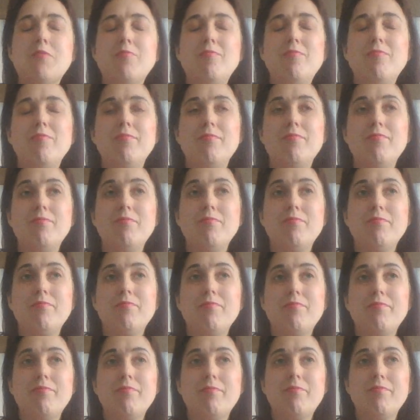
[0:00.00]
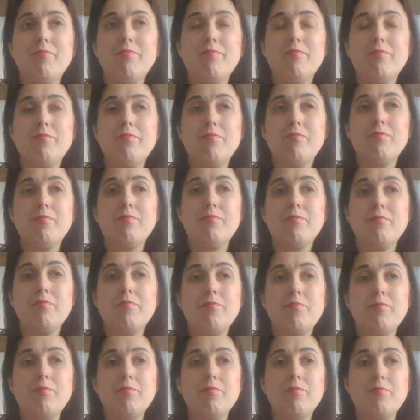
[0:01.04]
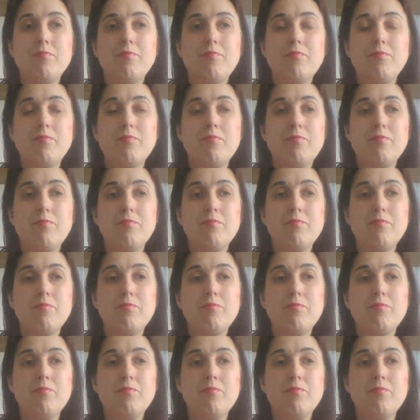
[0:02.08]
[no speech]